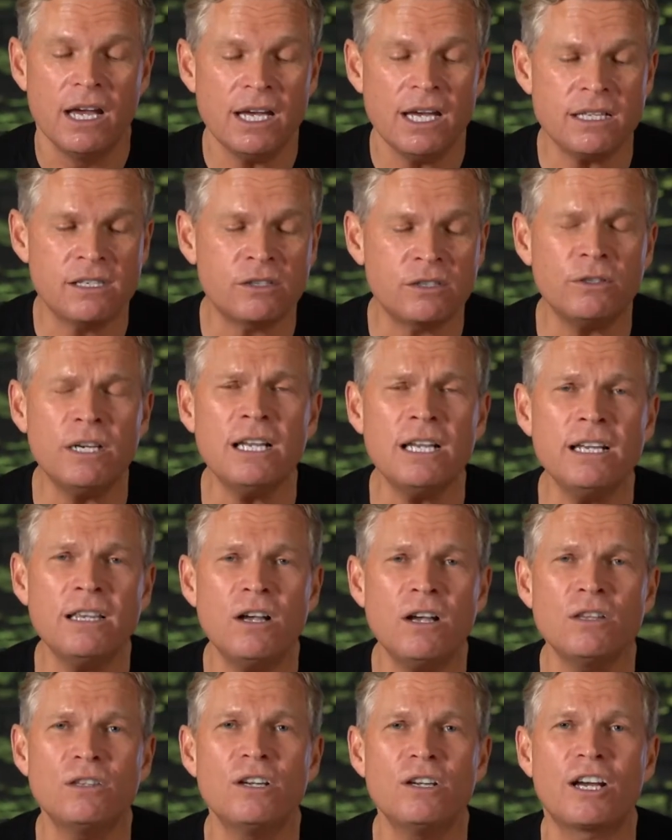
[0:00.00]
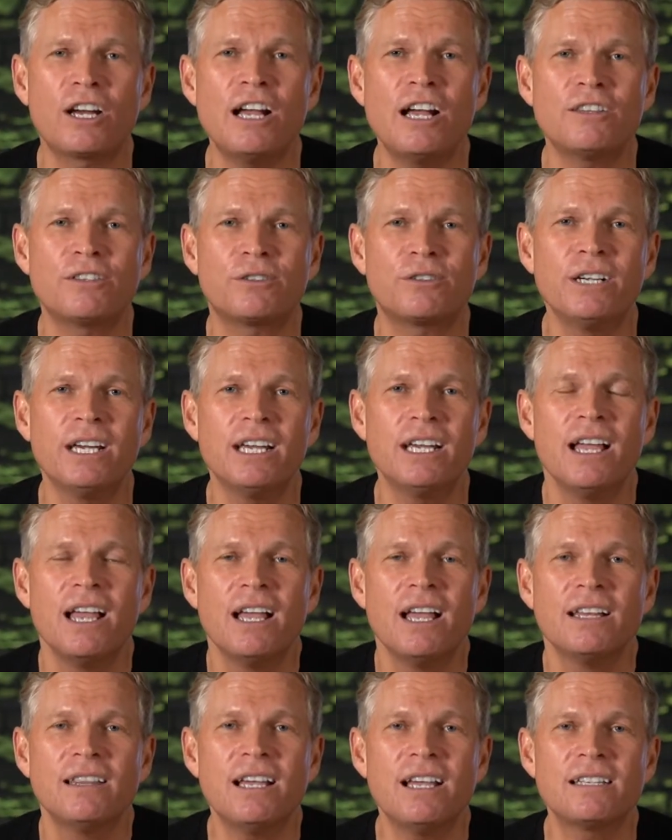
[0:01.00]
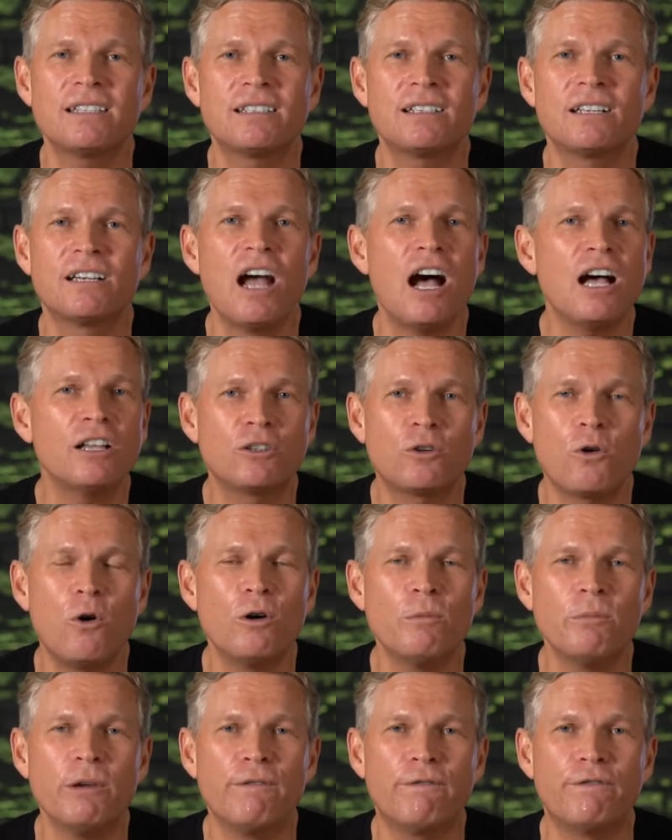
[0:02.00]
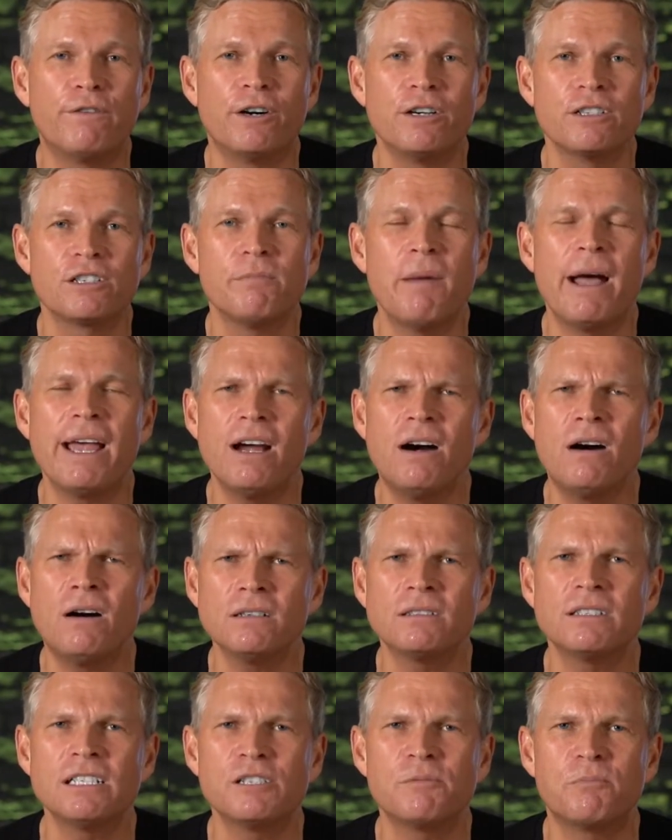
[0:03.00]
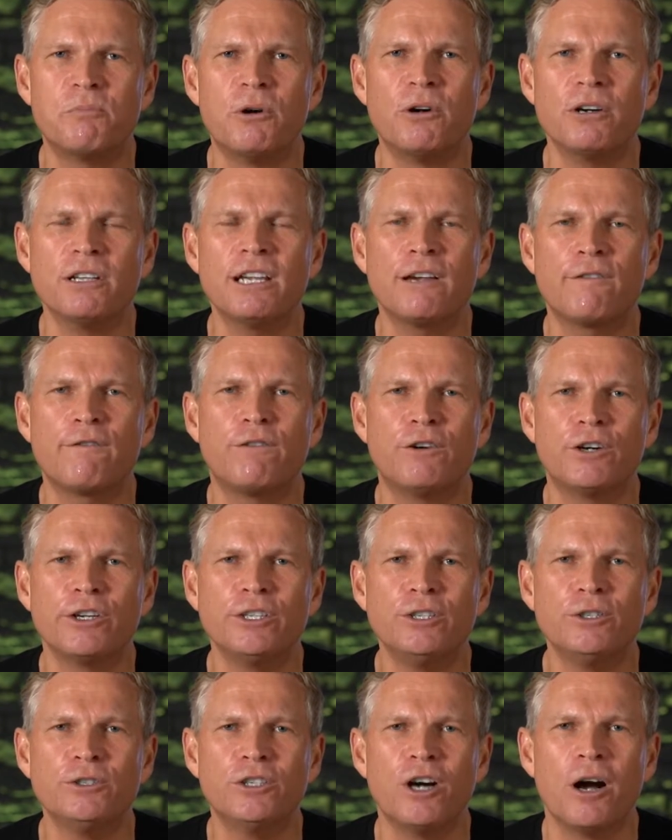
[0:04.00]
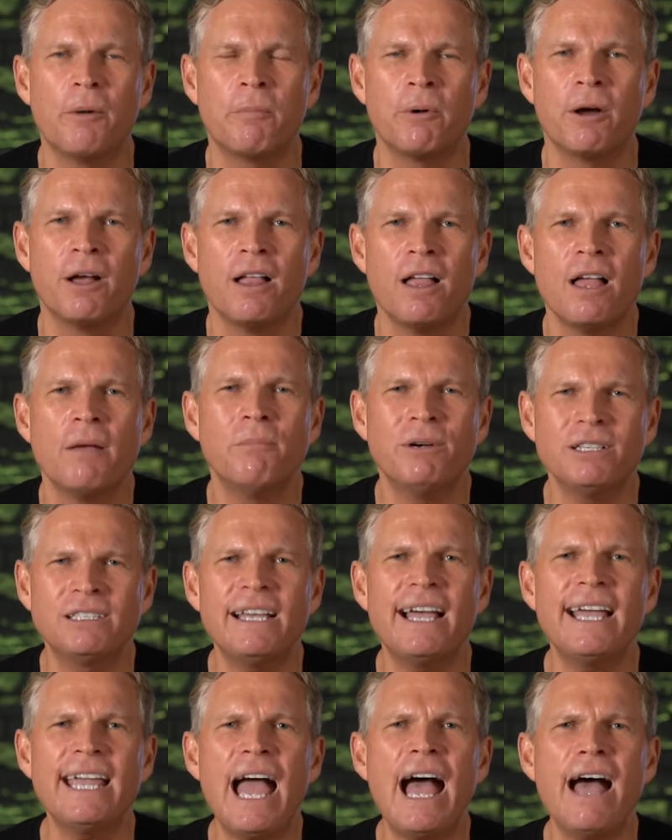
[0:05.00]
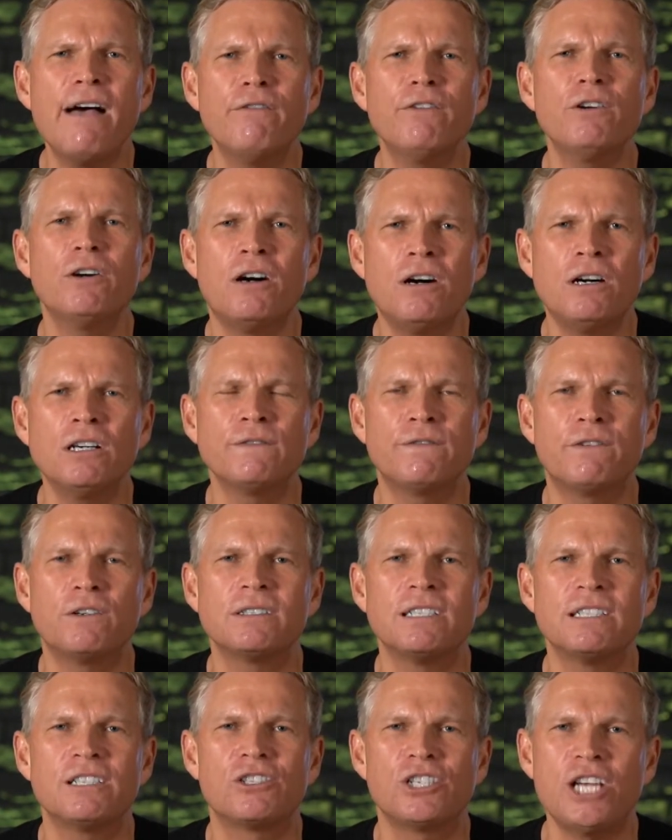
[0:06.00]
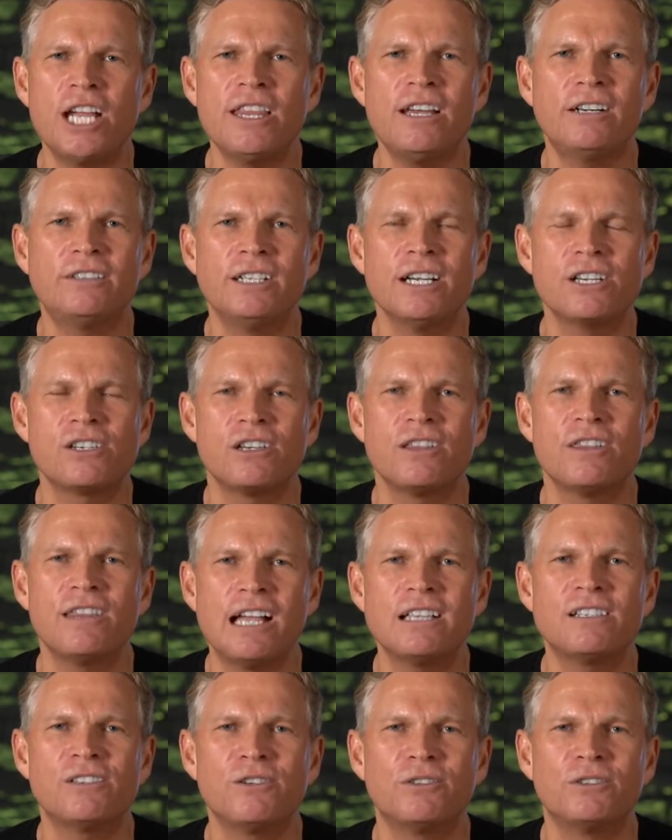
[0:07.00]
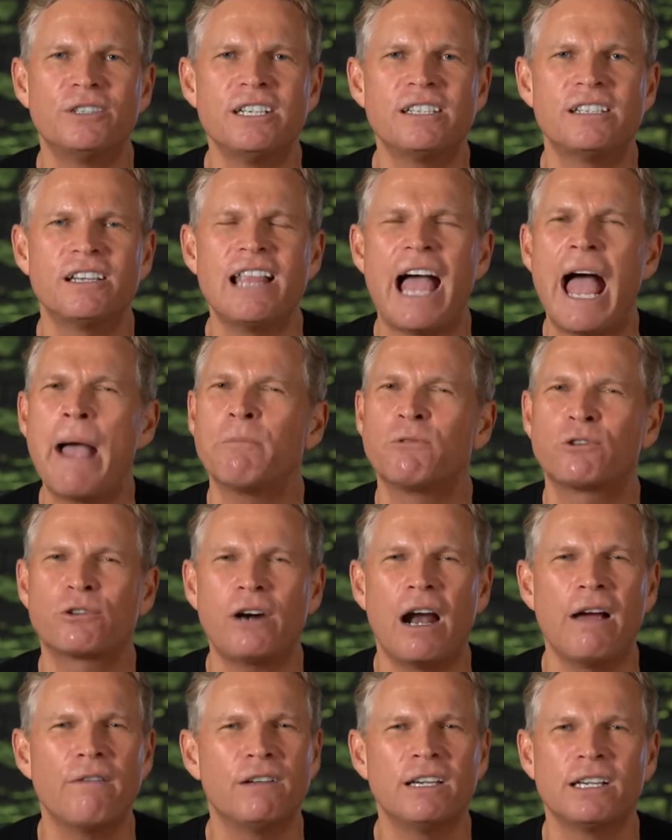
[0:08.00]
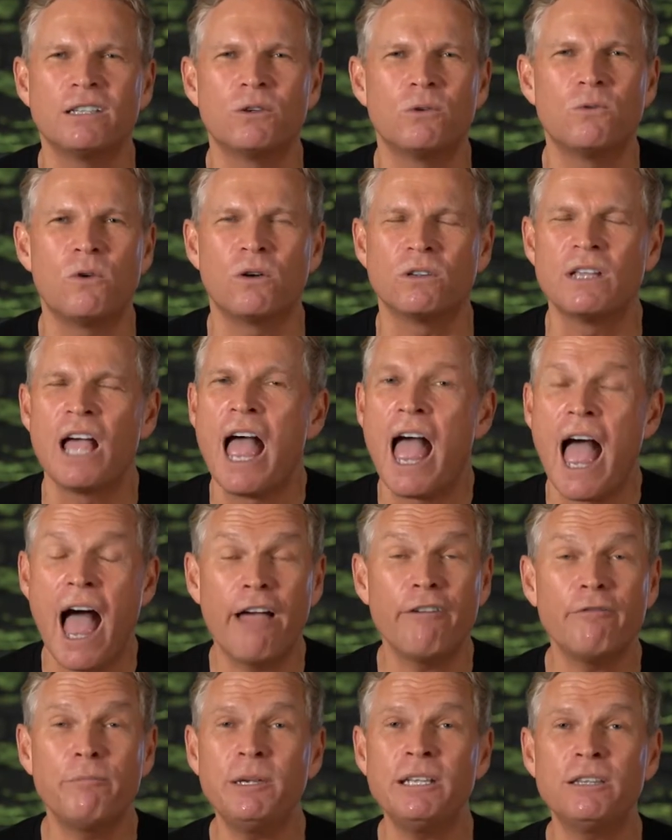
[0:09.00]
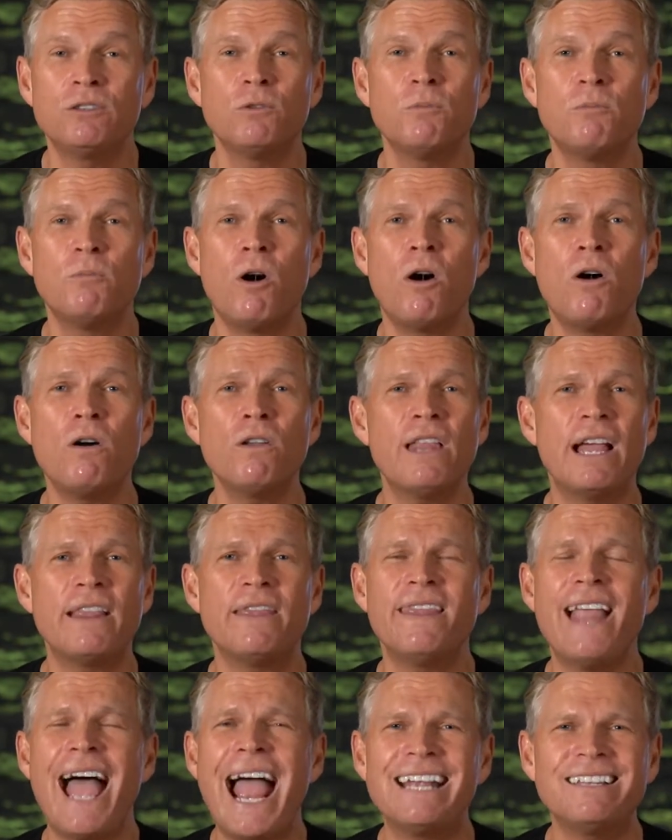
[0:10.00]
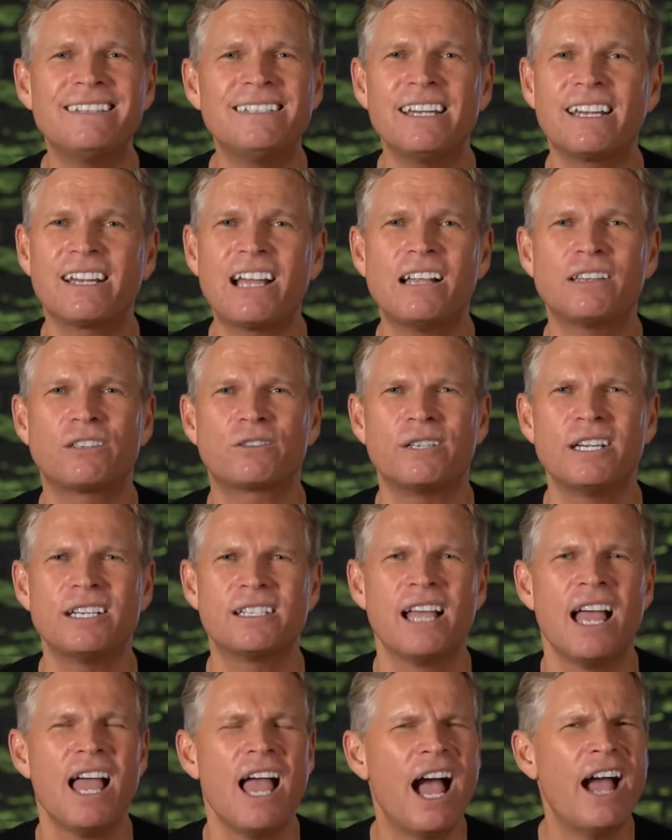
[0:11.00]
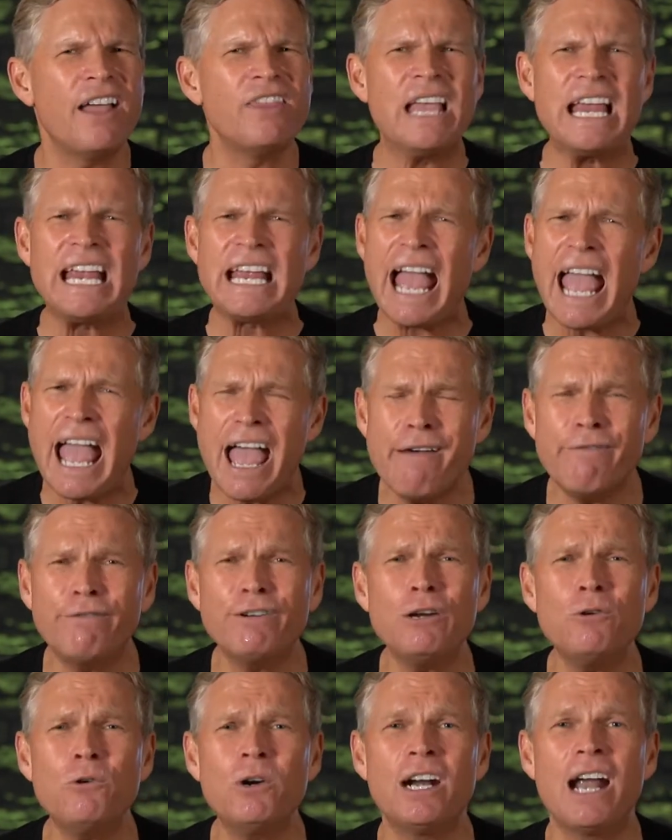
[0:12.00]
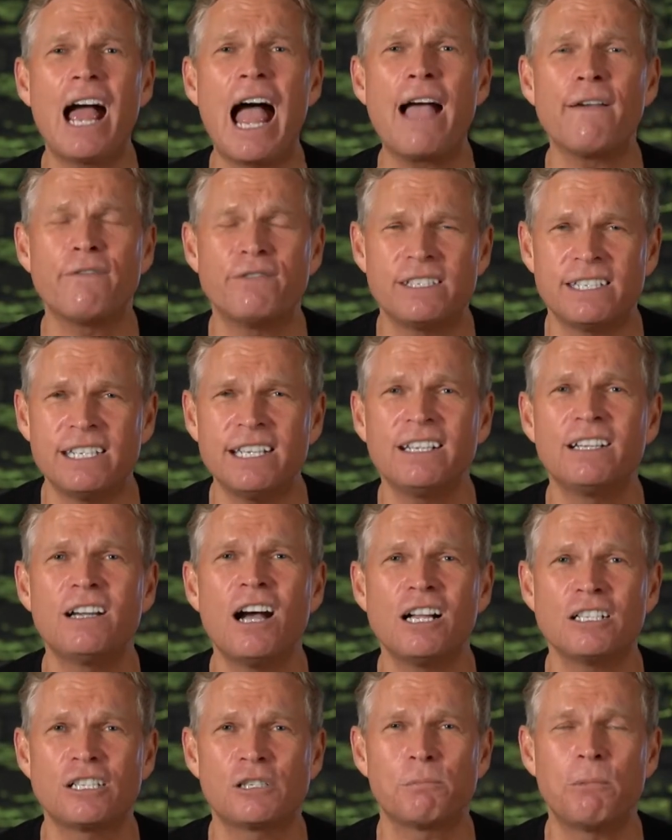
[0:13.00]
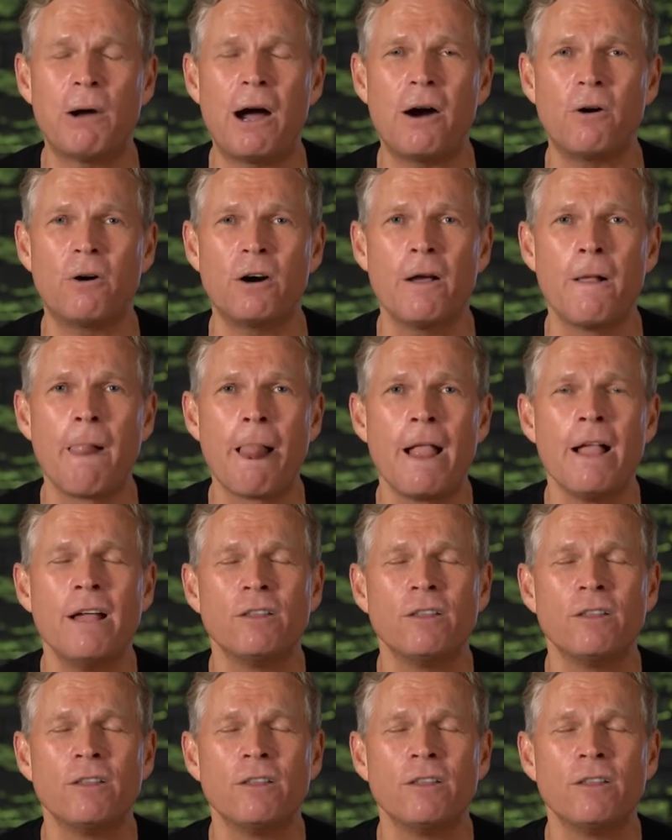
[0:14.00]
It's really not the country that God called me first. My heart is burning for Europe, but I have a heart for this generation. That's the reason I'm traveling the world. I've been to more than 90 countries, and everywhere I've seen God's power.